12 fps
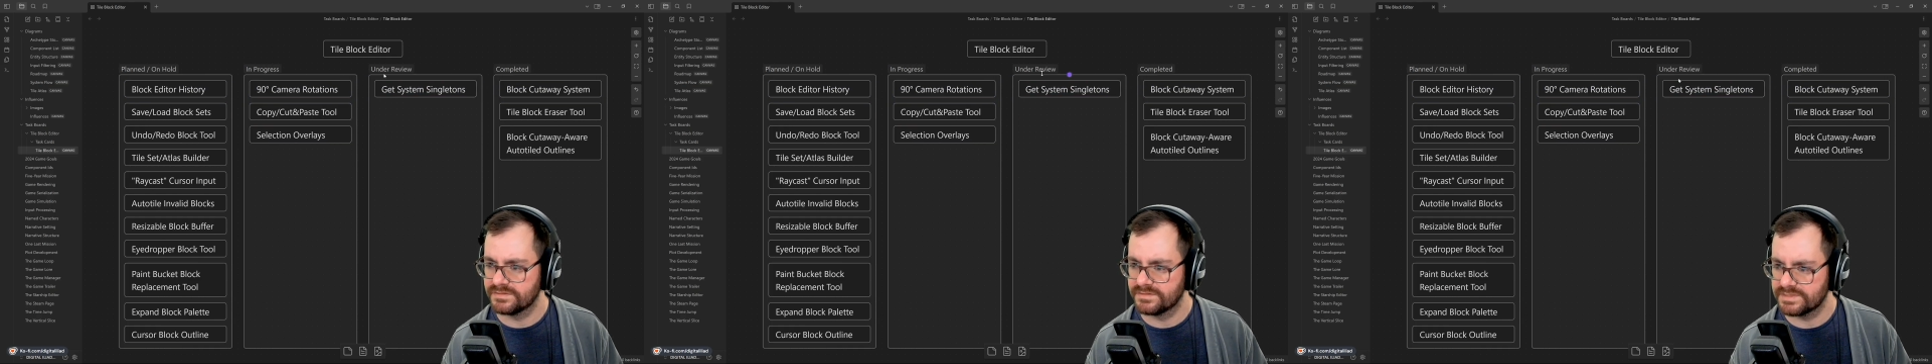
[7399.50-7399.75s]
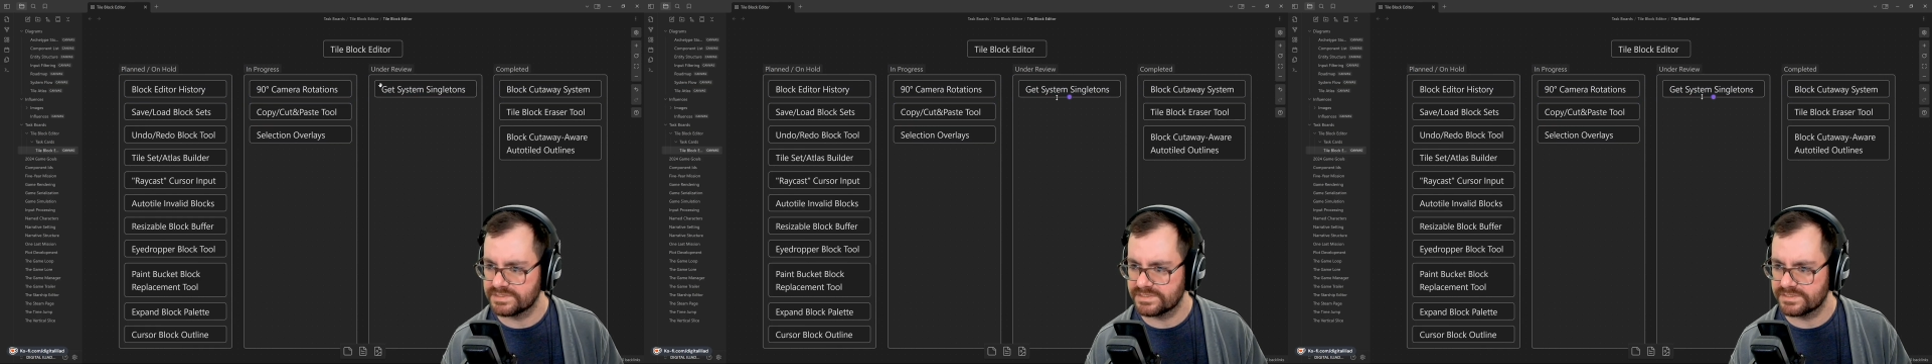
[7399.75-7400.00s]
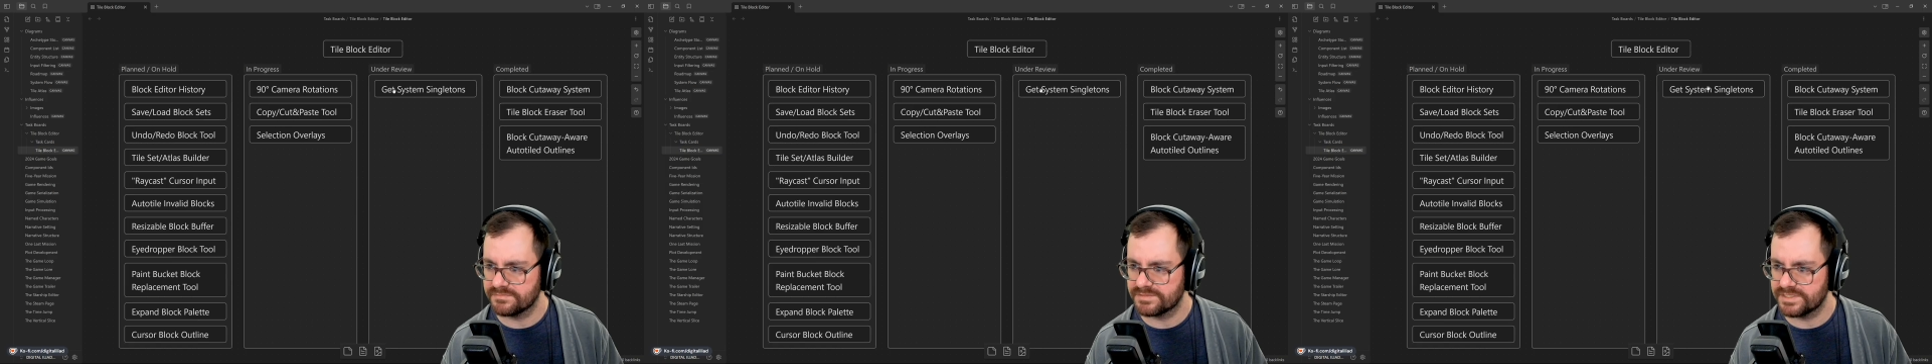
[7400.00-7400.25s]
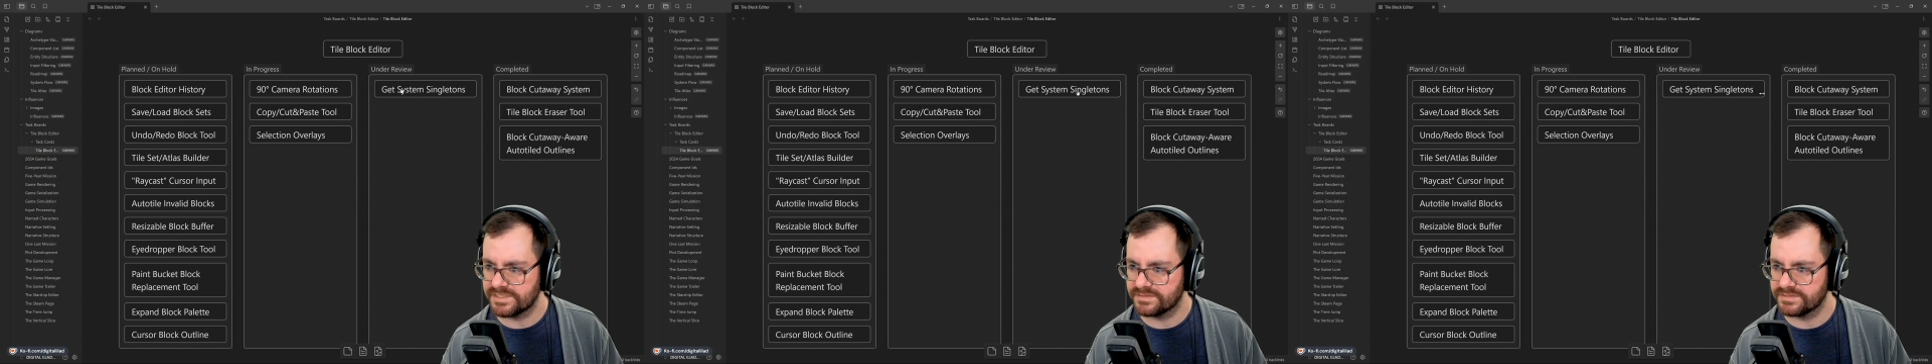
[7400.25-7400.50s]
The system
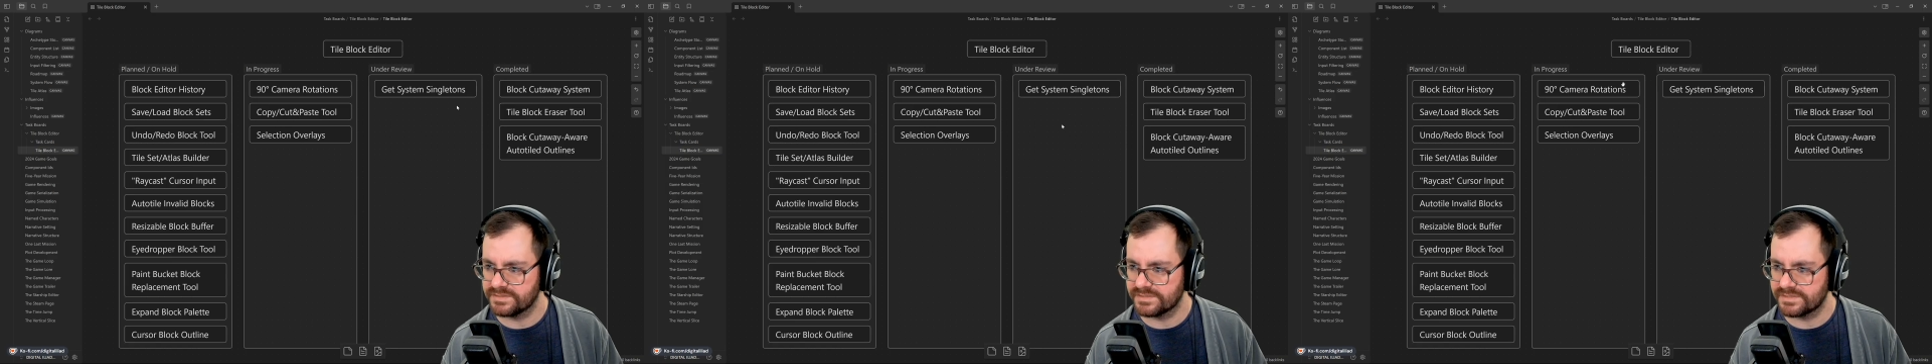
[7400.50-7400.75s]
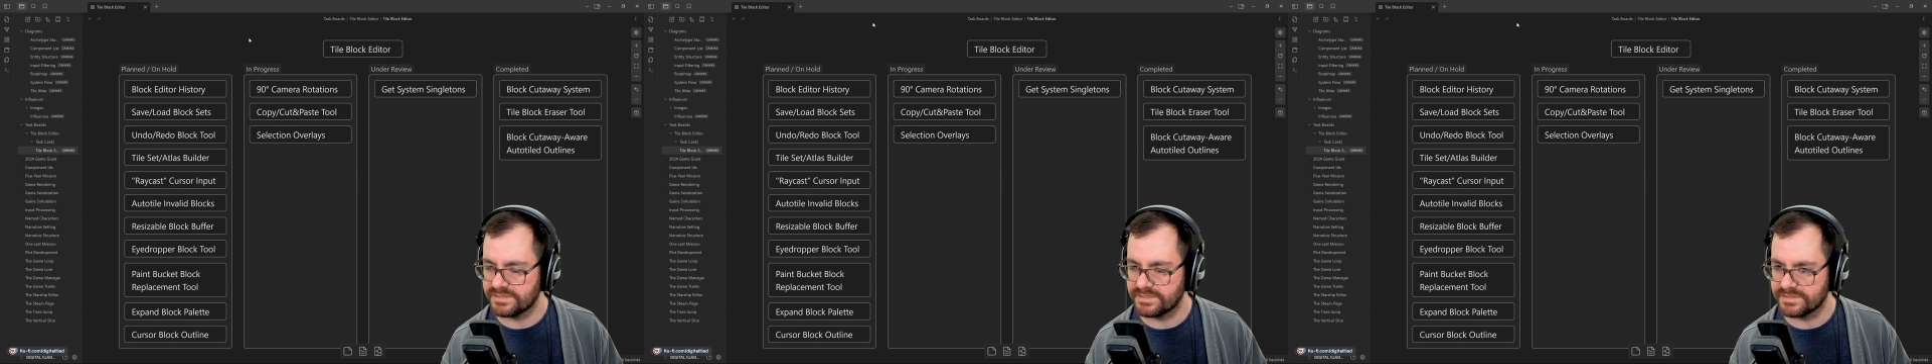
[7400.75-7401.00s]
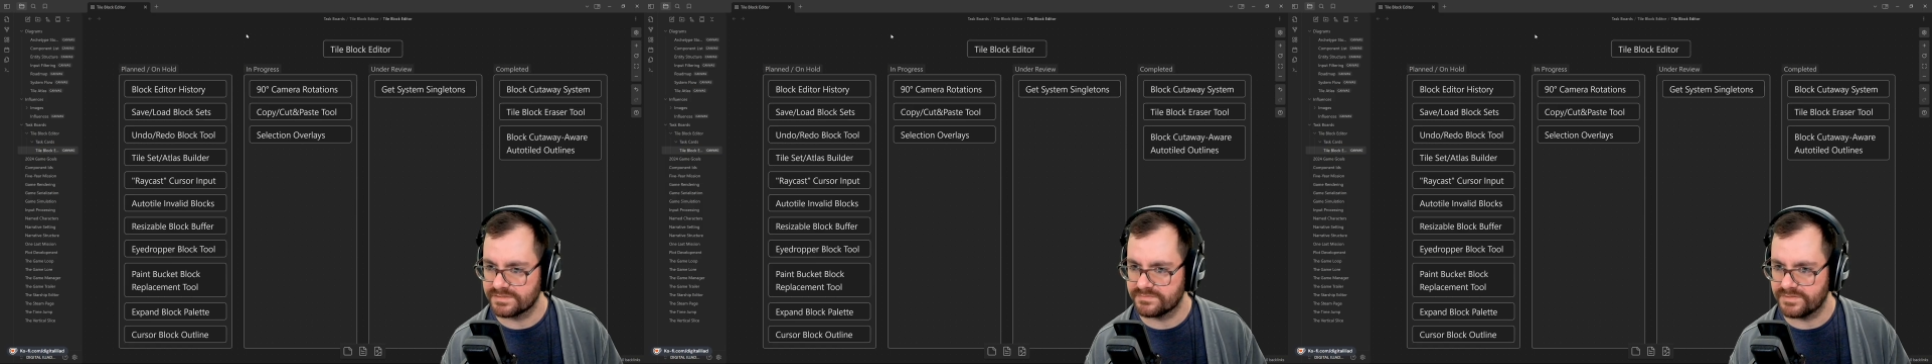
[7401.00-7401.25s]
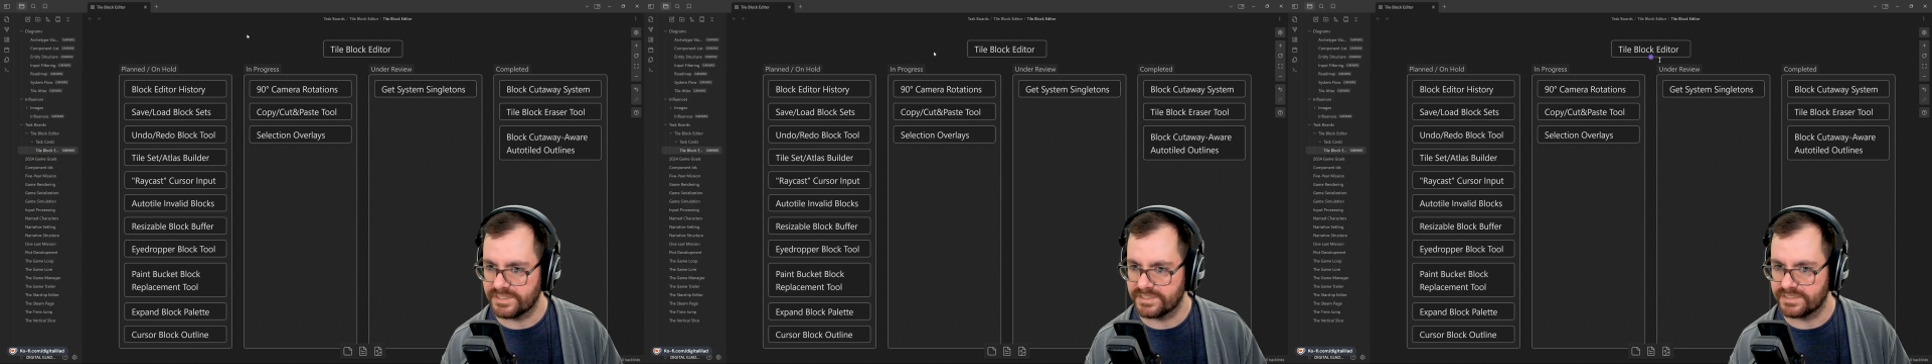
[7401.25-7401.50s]
singletons thing is
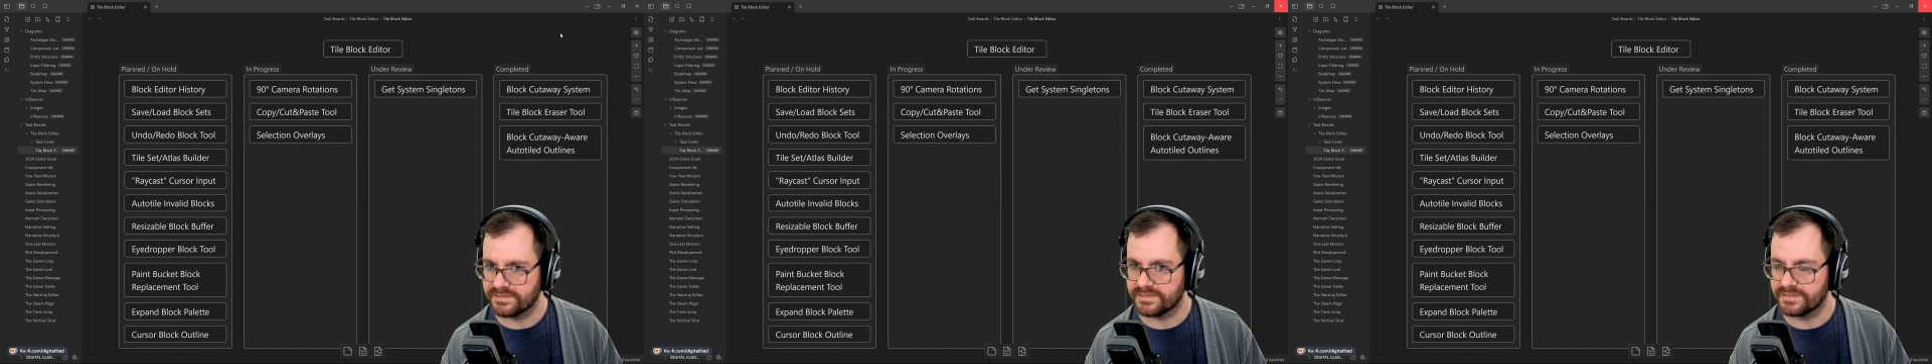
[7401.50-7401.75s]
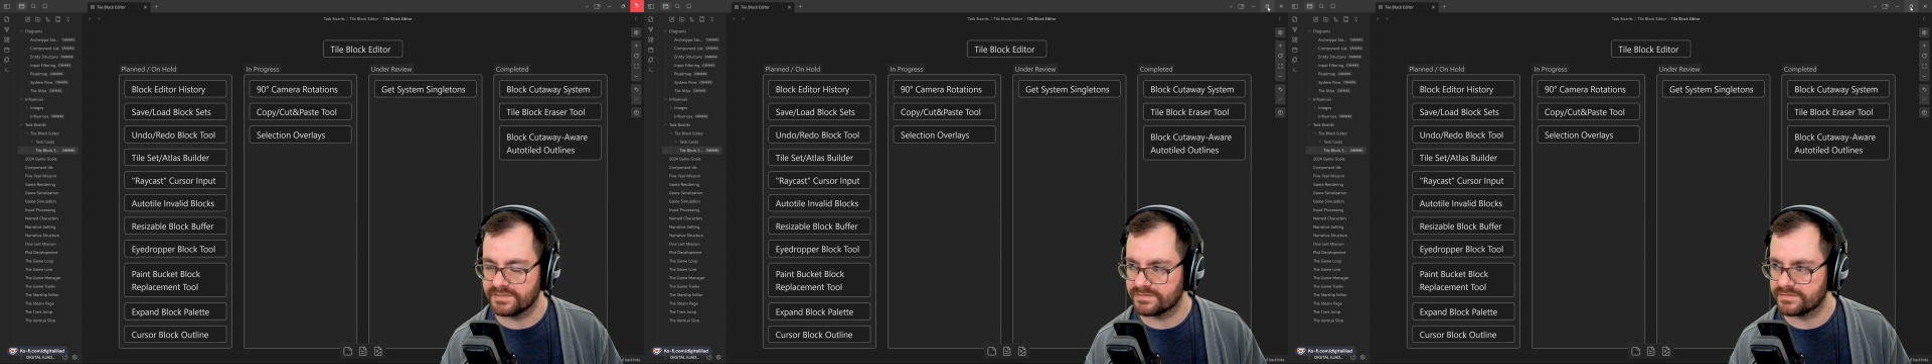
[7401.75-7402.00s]
fine, I think.